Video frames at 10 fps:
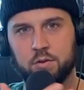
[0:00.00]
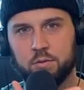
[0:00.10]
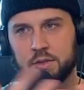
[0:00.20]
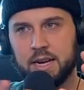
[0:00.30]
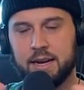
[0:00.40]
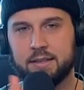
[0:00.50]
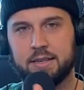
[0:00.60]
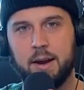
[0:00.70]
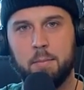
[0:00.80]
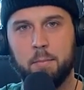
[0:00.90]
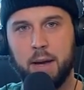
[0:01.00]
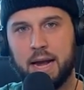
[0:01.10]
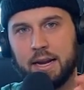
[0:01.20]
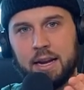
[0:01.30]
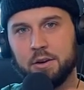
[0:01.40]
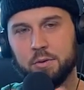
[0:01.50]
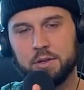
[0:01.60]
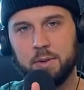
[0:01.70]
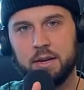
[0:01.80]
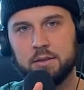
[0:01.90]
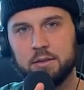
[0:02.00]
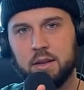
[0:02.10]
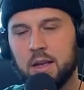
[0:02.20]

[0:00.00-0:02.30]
was taking his time backing into a space.